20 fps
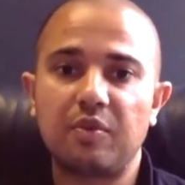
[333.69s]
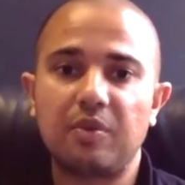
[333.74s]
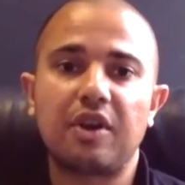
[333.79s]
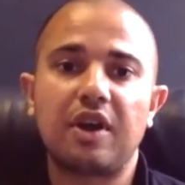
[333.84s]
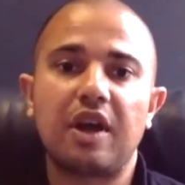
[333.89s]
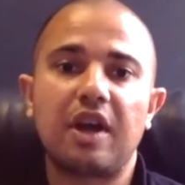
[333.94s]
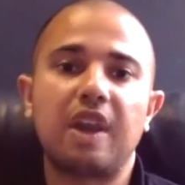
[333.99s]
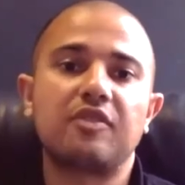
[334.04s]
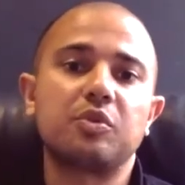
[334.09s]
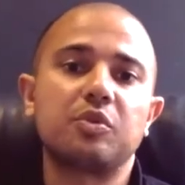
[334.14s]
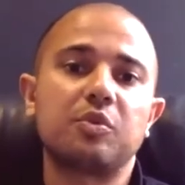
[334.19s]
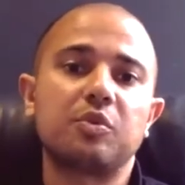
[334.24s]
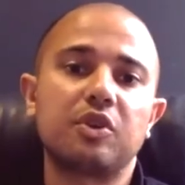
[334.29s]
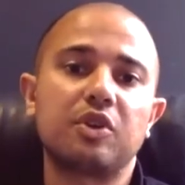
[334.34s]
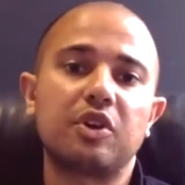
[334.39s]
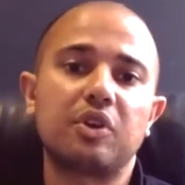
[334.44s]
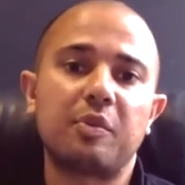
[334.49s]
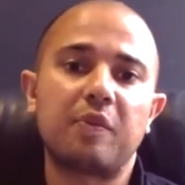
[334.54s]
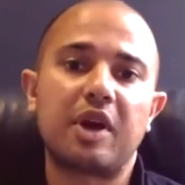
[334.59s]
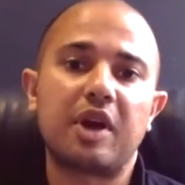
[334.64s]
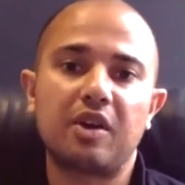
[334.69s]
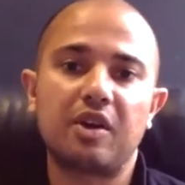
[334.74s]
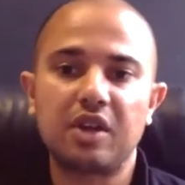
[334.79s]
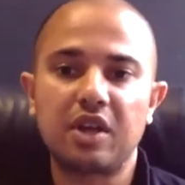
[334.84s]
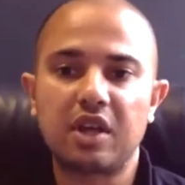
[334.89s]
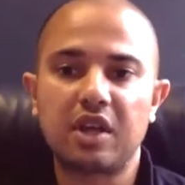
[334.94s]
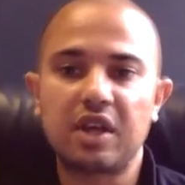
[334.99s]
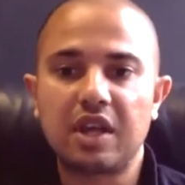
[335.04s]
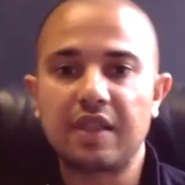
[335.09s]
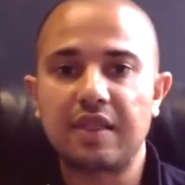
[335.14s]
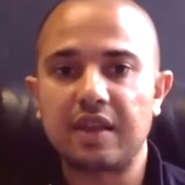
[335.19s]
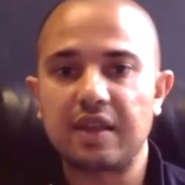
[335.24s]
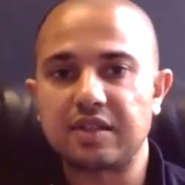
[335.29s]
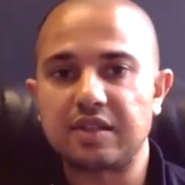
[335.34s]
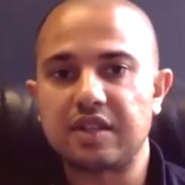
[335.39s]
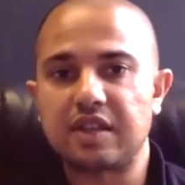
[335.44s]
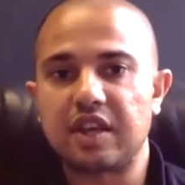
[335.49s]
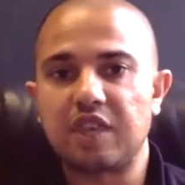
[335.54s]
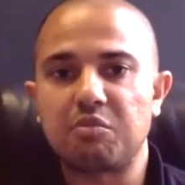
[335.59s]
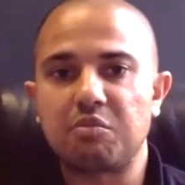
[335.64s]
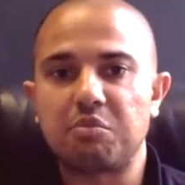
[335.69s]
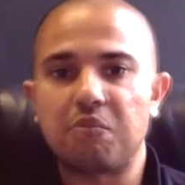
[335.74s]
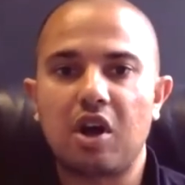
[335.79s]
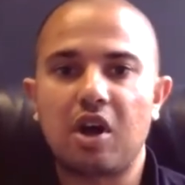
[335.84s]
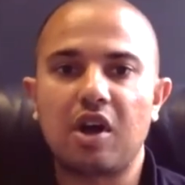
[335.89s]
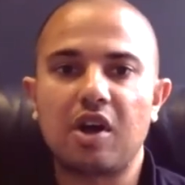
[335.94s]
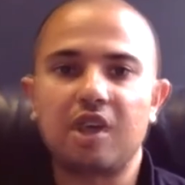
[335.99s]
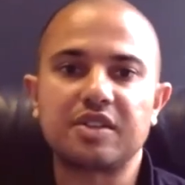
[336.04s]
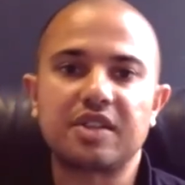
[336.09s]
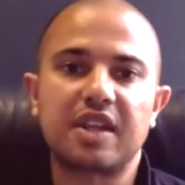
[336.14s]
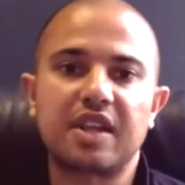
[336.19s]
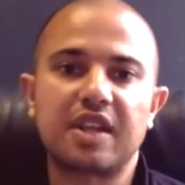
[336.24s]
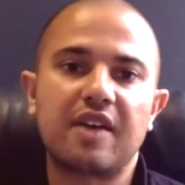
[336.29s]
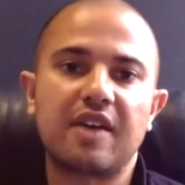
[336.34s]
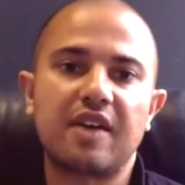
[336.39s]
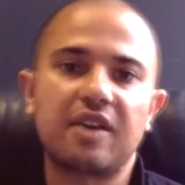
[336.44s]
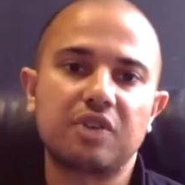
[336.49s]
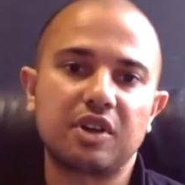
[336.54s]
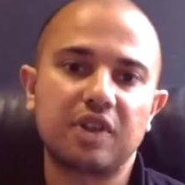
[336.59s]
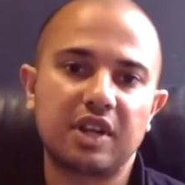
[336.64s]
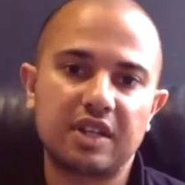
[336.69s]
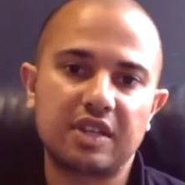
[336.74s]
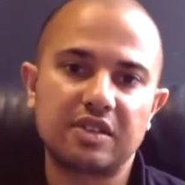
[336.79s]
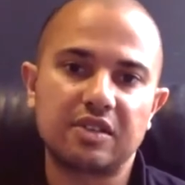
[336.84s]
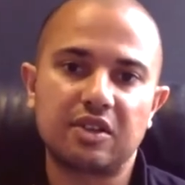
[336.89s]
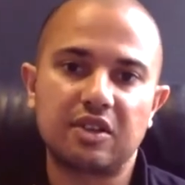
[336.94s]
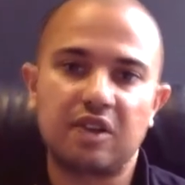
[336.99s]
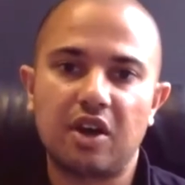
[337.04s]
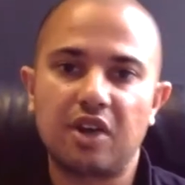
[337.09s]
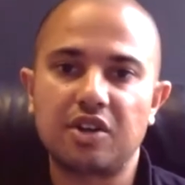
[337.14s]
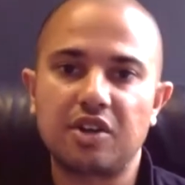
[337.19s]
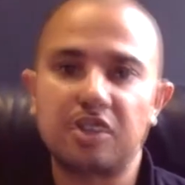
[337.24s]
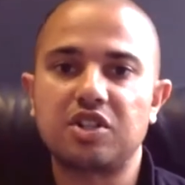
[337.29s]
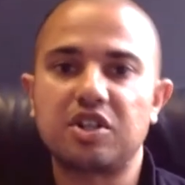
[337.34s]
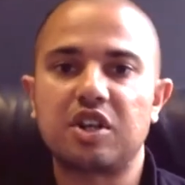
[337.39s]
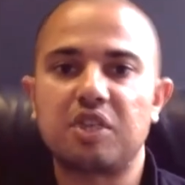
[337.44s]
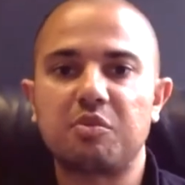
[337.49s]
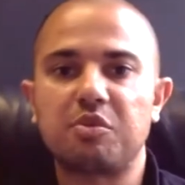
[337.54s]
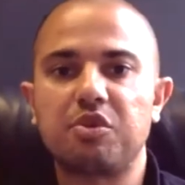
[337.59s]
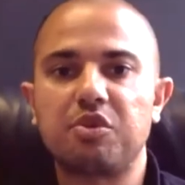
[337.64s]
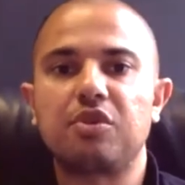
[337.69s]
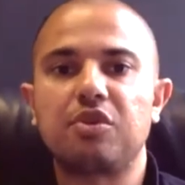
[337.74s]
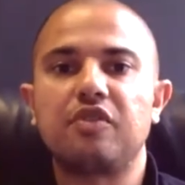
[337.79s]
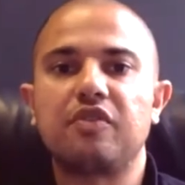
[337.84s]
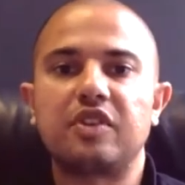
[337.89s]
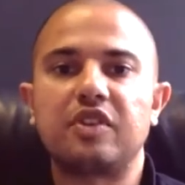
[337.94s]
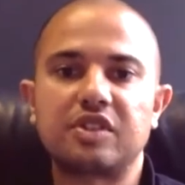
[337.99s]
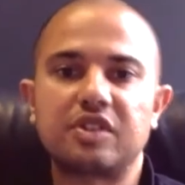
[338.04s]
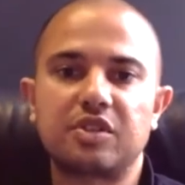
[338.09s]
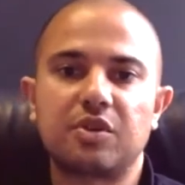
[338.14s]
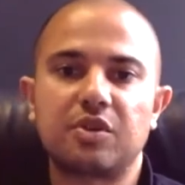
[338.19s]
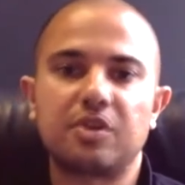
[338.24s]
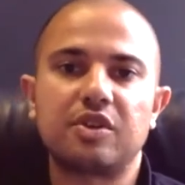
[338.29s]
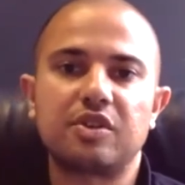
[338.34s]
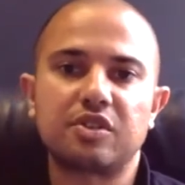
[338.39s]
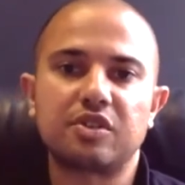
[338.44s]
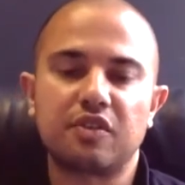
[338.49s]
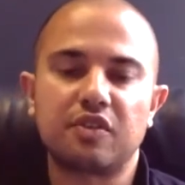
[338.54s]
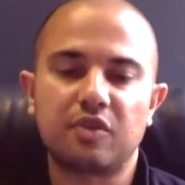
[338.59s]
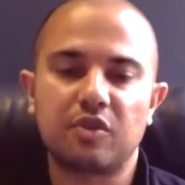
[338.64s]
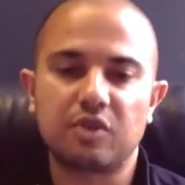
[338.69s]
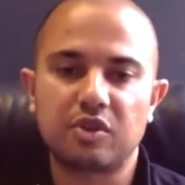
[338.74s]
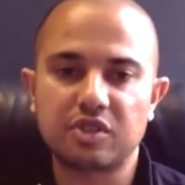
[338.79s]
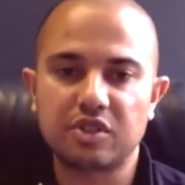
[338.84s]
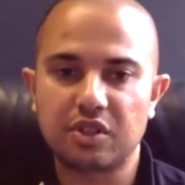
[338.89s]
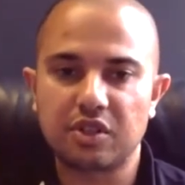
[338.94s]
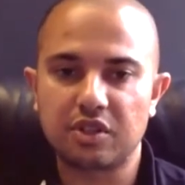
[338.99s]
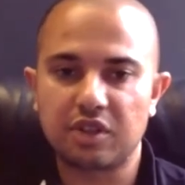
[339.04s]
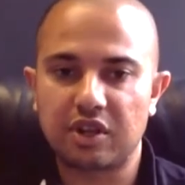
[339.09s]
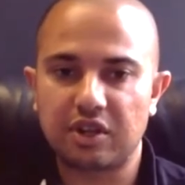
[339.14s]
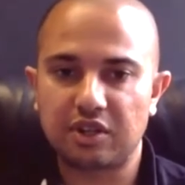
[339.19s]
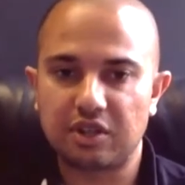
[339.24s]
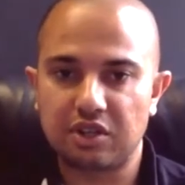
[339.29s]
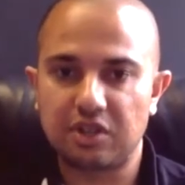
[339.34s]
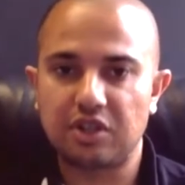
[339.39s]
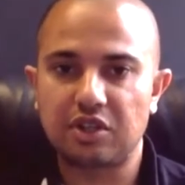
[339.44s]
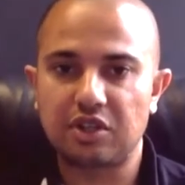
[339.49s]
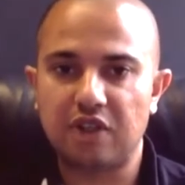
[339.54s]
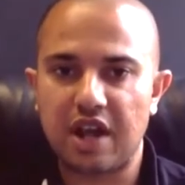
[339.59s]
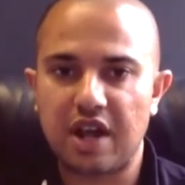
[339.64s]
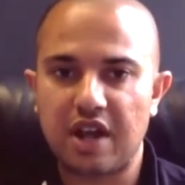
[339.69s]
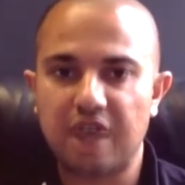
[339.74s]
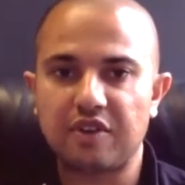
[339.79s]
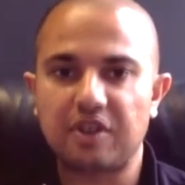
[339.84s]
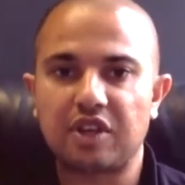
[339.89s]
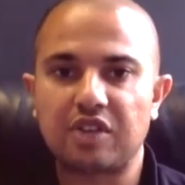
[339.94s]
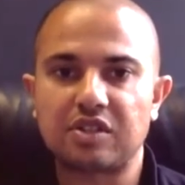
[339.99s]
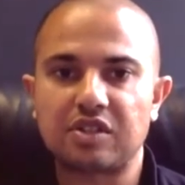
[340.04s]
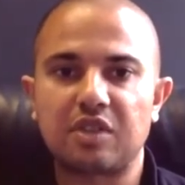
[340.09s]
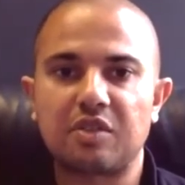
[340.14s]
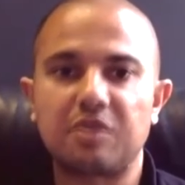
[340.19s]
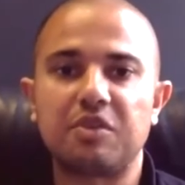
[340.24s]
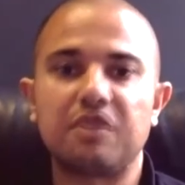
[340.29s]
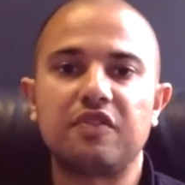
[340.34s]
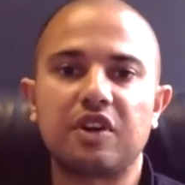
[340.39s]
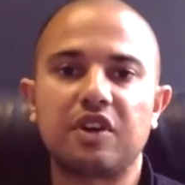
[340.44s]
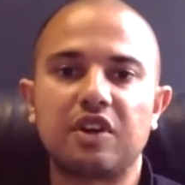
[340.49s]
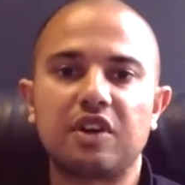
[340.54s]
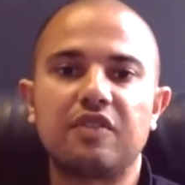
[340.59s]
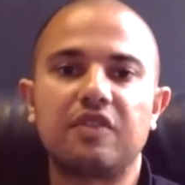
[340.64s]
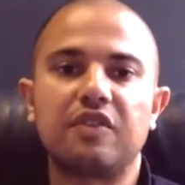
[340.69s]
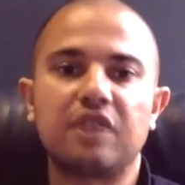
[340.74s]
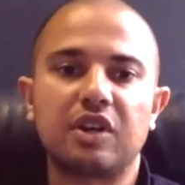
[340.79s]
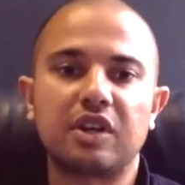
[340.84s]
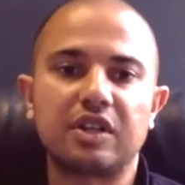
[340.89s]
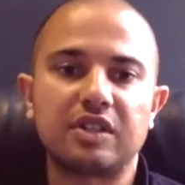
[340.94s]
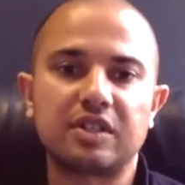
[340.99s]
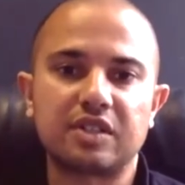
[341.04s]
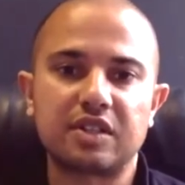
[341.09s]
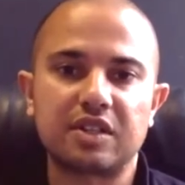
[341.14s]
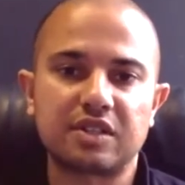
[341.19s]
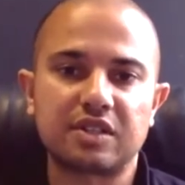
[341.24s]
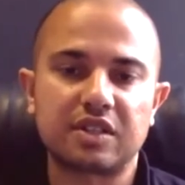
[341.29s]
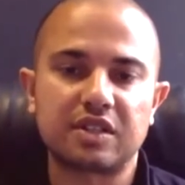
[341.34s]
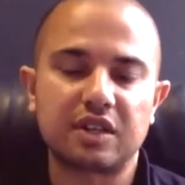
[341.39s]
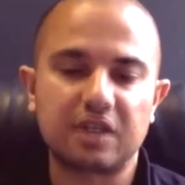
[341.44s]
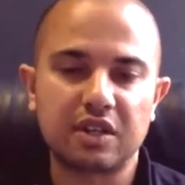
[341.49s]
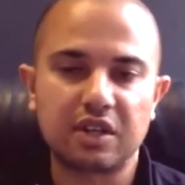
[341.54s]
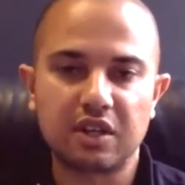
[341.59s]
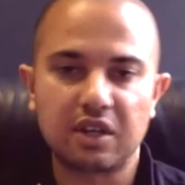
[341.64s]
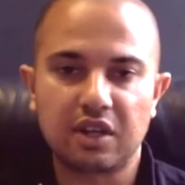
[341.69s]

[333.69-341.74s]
We don't have to worry about things getting paused after it gets launched and approved and so on and so forth. So the, the traffic is going to be very, very consistent.